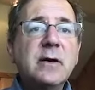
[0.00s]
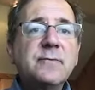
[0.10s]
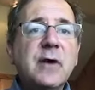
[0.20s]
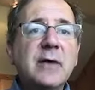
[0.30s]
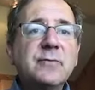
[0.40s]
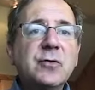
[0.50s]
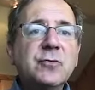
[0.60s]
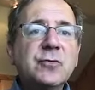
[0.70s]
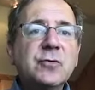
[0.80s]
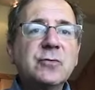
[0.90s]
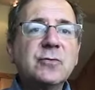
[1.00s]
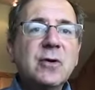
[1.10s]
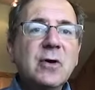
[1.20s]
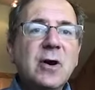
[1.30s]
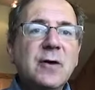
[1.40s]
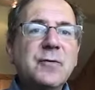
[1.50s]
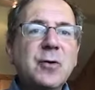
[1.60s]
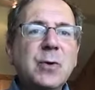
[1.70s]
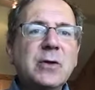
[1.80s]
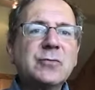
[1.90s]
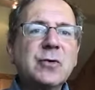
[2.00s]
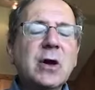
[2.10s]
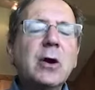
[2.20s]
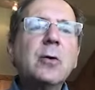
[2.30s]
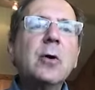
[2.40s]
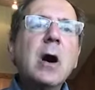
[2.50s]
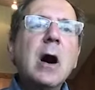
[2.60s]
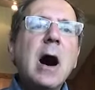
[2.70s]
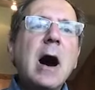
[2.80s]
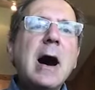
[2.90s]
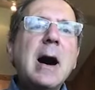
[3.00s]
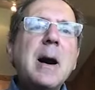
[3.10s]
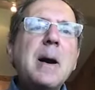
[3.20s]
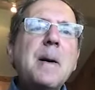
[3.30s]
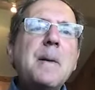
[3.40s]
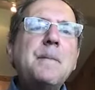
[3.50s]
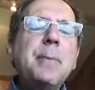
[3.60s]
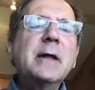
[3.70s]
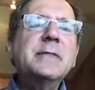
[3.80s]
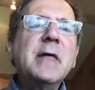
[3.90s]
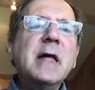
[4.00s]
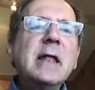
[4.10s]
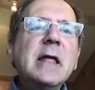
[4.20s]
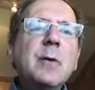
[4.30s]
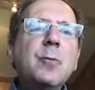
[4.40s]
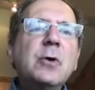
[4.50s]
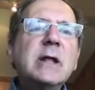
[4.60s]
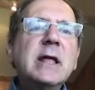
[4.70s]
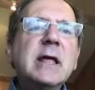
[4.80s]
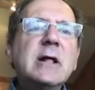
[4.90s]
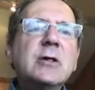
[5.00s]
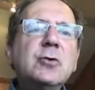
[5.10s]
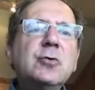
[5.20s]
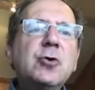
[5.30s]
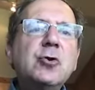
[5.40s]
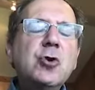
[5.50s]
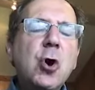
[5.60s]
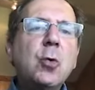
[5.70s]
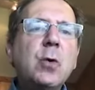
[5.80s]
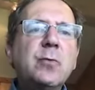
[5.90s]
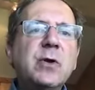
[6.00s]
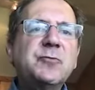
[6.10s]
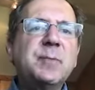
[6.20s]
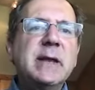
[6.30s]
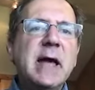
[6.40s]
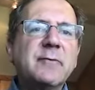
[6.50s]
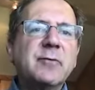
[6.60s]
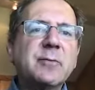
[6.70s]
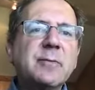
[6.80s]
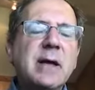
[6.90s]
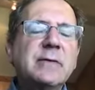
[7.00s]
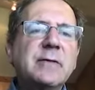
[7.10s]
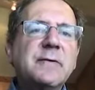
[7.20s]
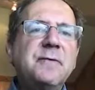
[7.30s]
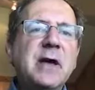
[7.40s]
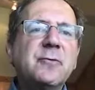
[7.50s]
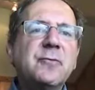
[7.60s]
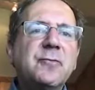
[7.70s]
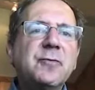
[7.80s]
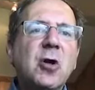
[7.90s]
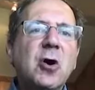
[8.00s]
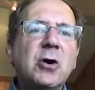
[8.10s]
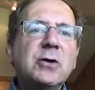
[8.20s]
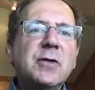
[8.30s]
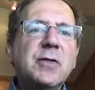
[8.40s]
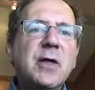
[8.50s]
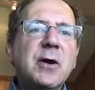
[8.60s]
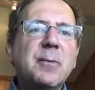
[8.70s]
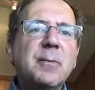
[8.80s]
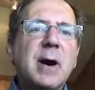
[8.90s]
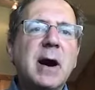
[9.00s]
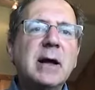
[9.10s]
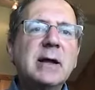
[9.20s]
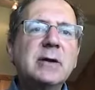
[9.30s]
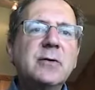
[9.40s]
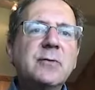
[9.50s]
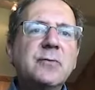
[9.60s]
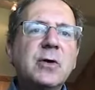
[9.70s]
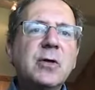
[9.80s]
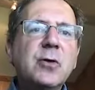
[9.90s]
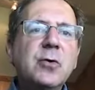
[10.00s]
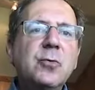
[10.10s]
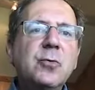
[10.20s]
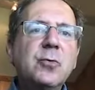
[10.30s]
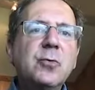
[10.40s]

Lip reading: 5 years and a few weeks ago, but that it would include no enrichment ever, and that the fatal flaw to their mind of what you